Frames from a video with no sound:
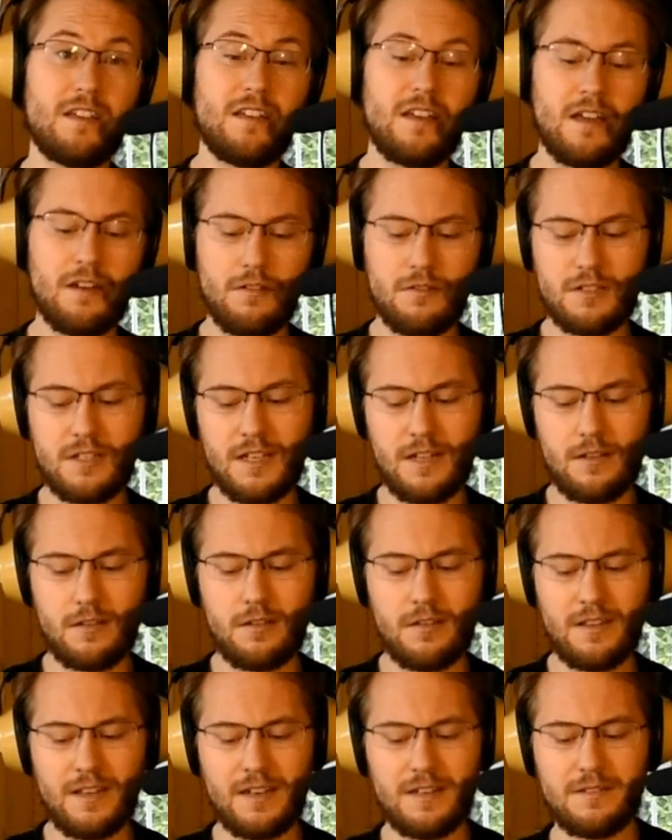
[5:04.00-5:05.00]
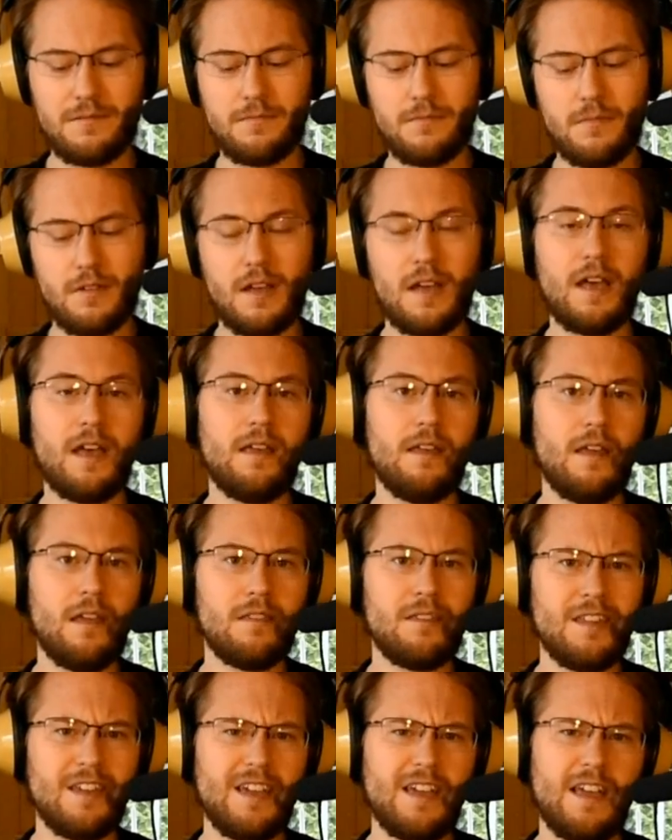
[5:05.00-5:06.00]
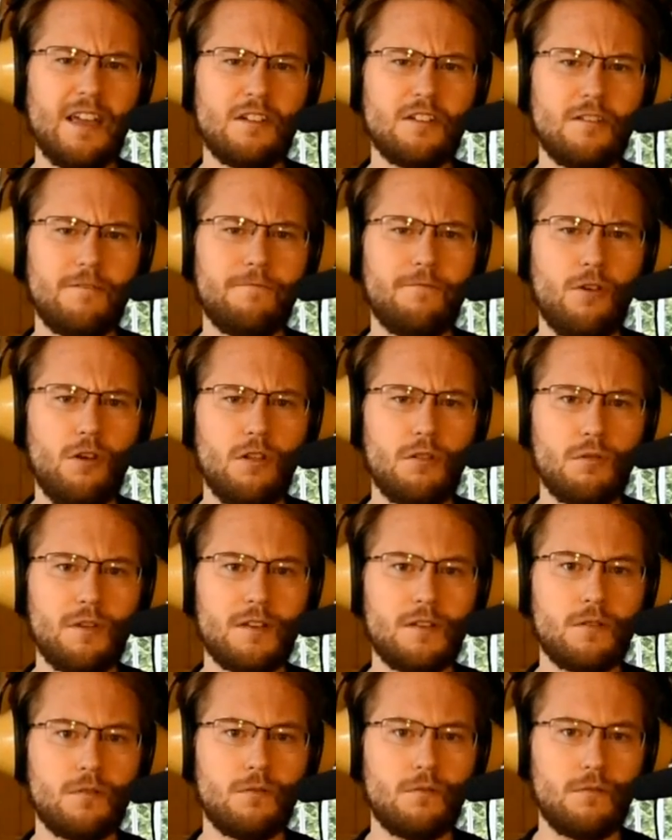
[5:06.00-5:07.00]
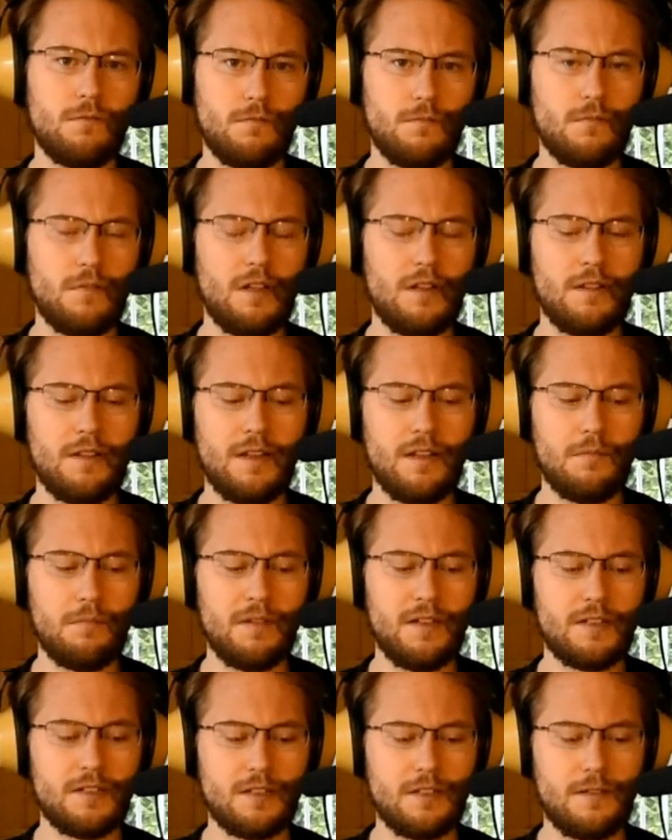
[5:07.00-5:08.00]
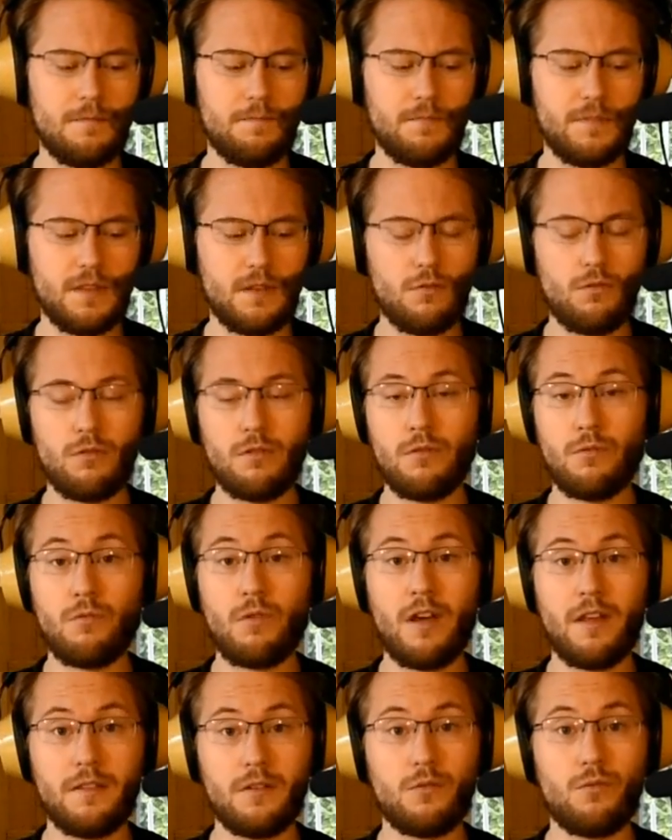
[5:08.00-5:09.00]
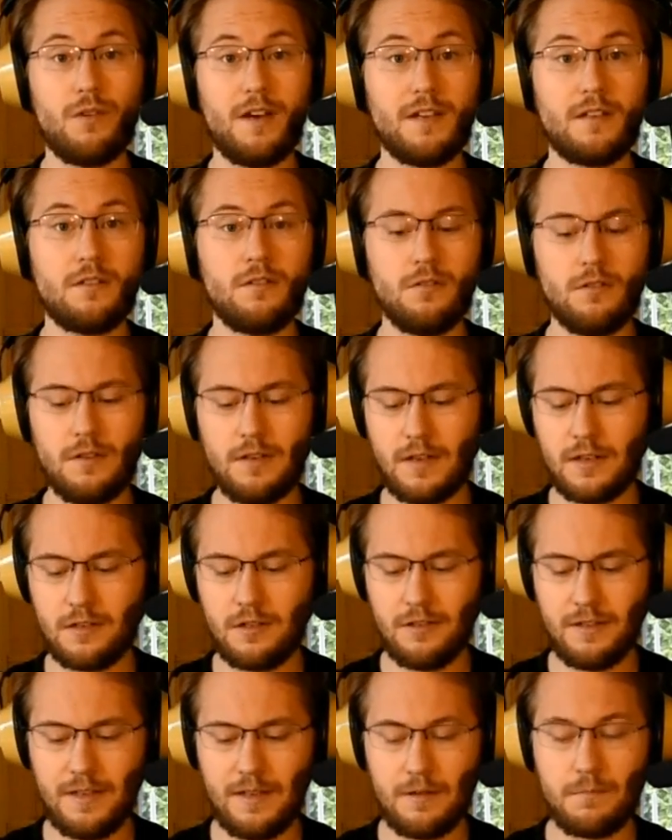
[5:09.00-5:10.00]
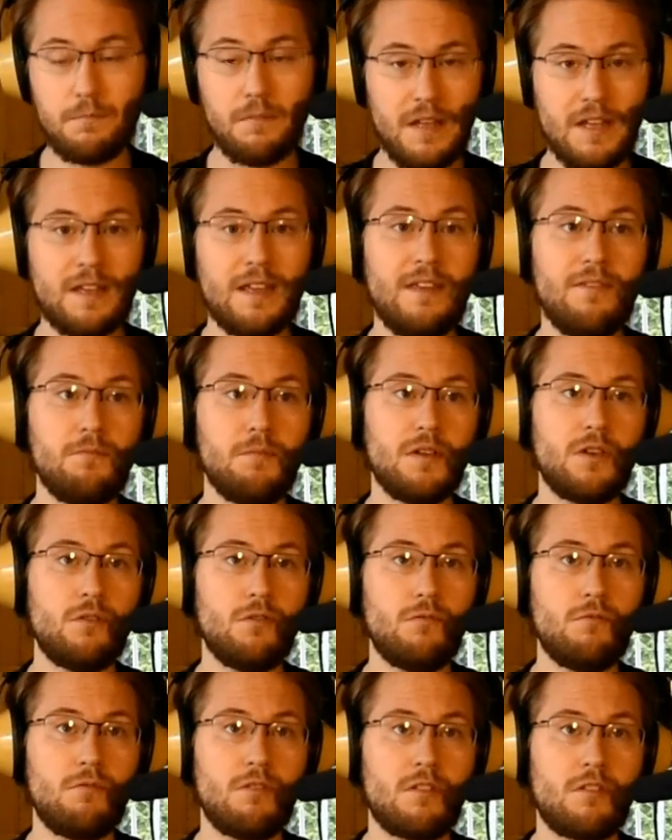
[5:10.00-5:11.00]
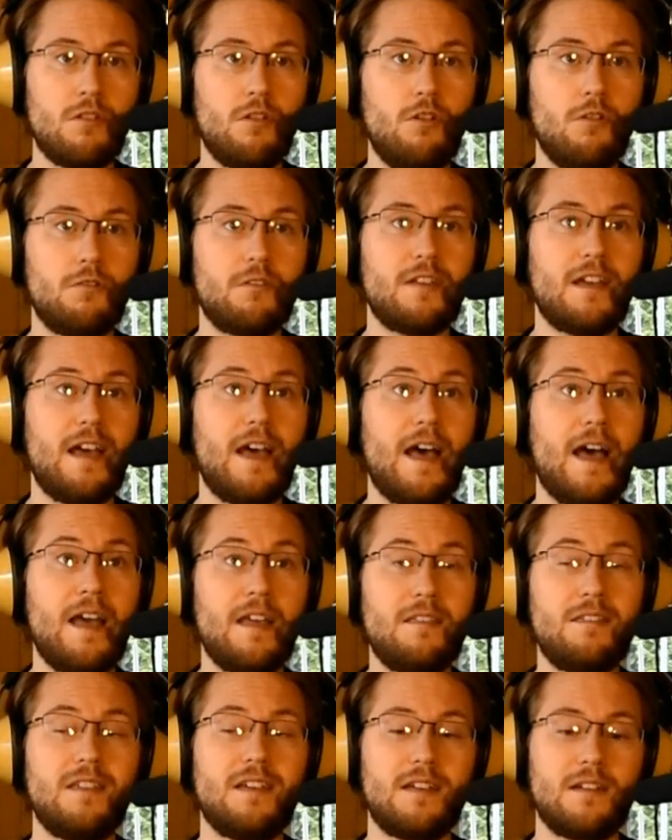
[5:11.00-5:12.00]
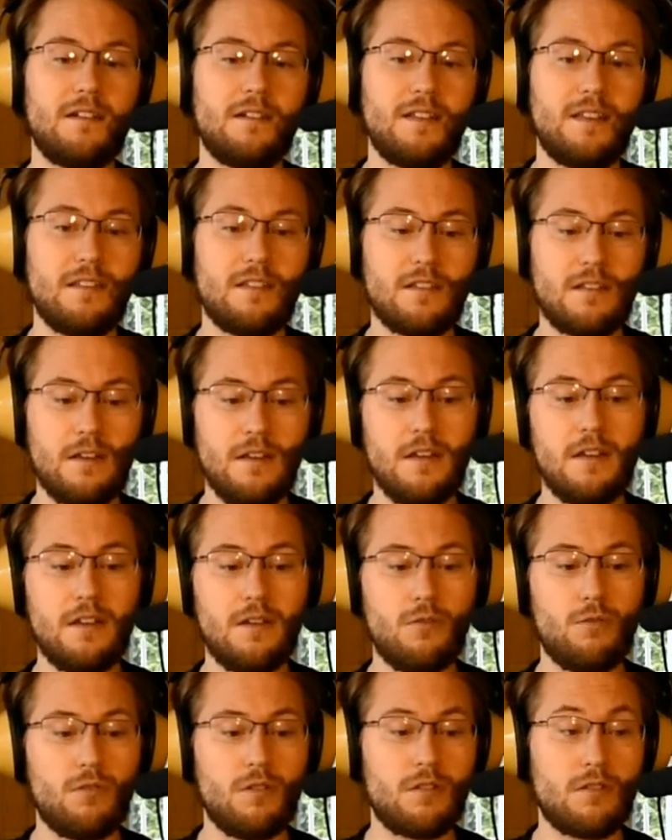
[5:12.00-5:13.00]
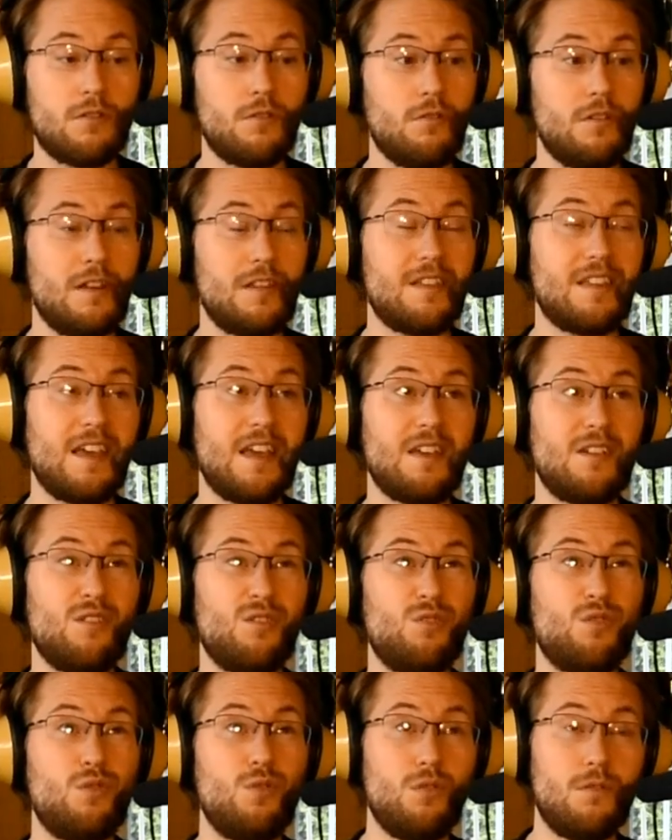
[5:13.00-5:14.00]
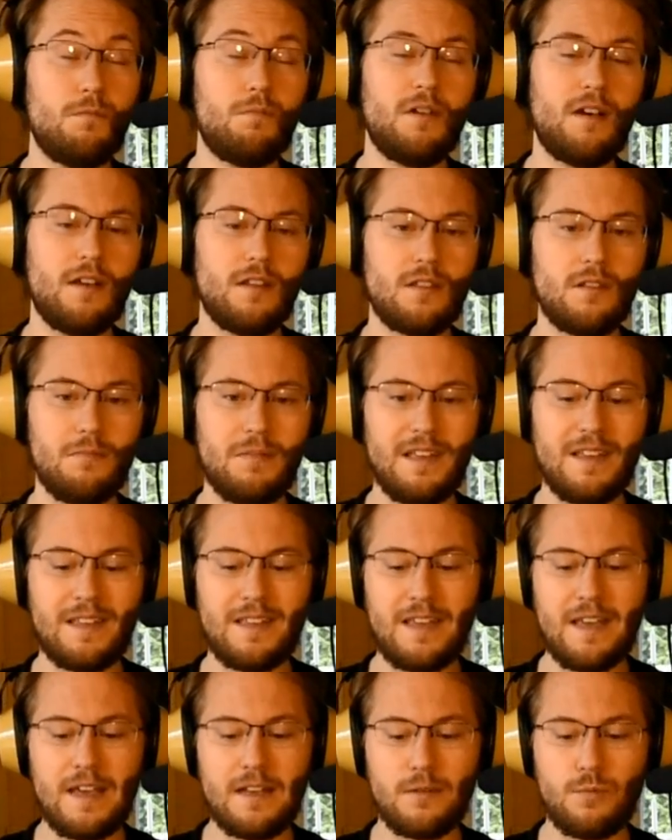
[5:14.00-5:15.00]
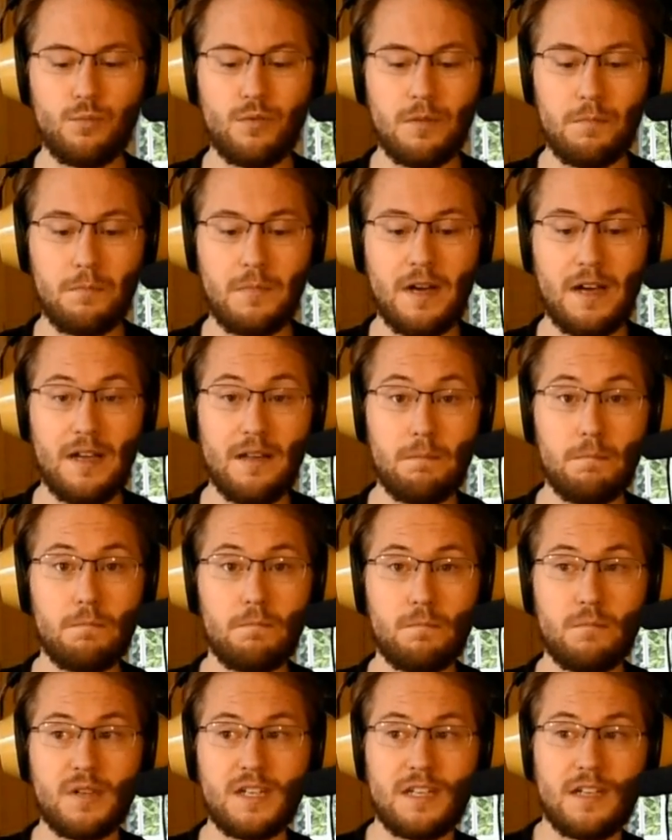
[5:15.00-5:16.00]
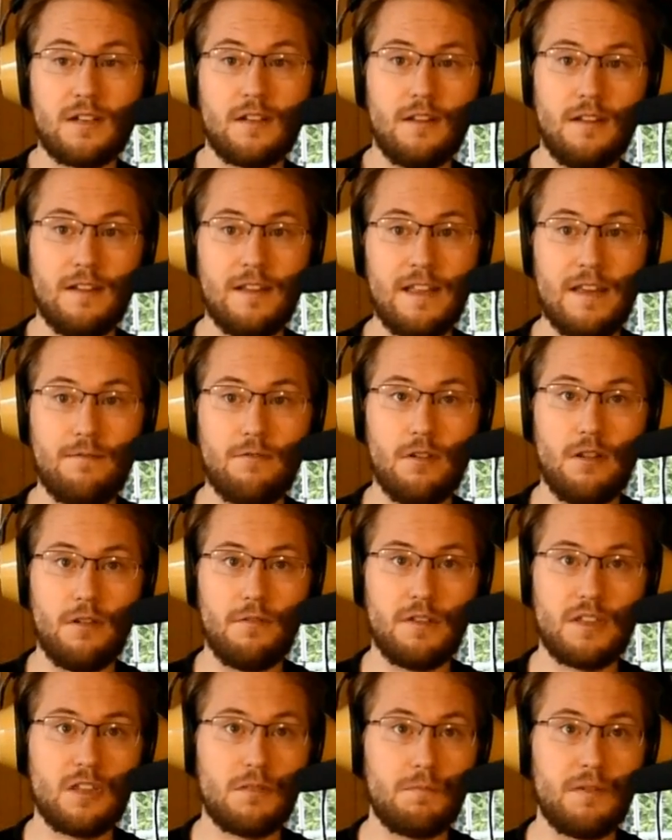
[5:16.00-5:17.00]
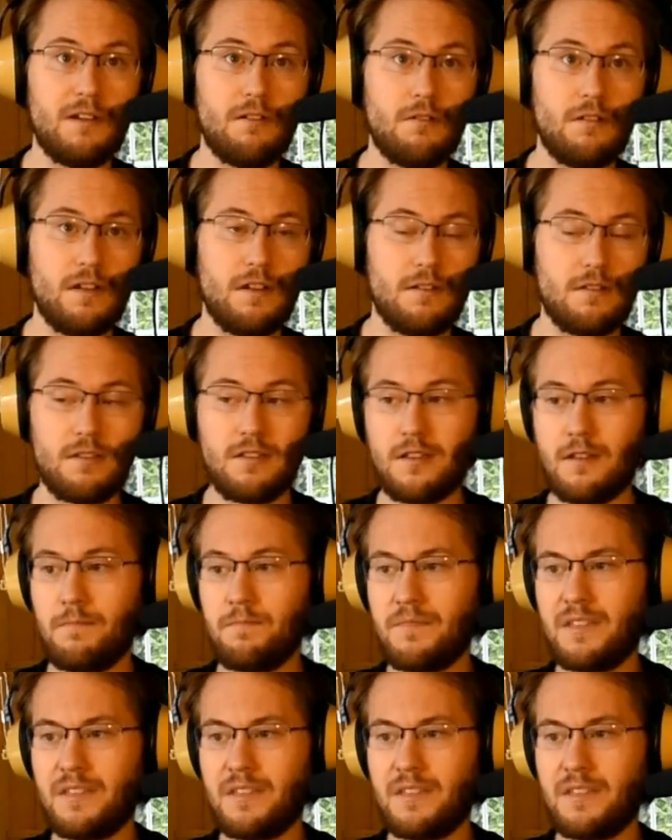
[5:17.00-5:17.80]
kind of tells you that I think I actually followed it a little bit, or rather quite good actually. It gave me good results, I think at least, or as good as I could possibly get with my particular level of experience.